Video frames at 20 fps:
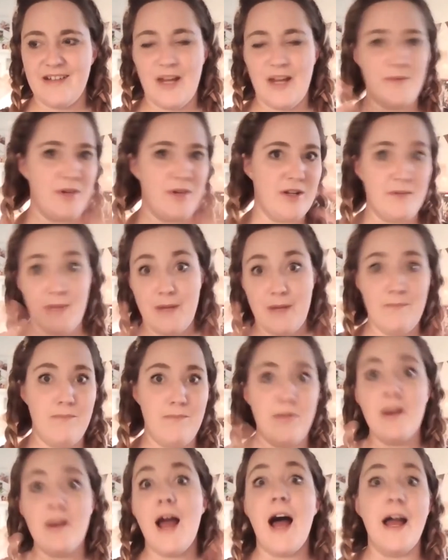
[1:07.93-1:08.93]
I'm going to be
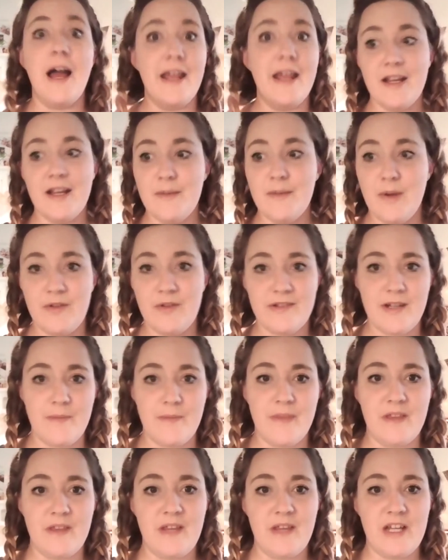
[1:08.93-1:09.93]
lying about
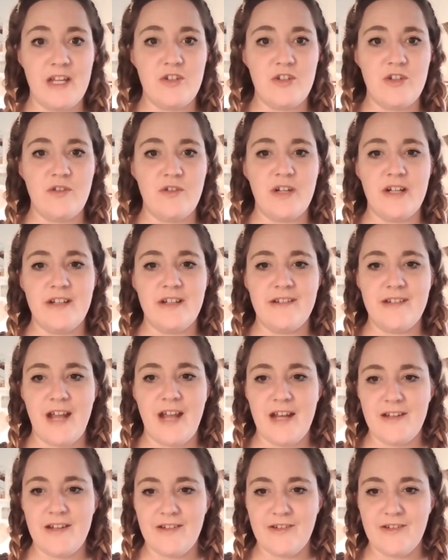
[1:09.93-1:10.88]
something that you don't understand.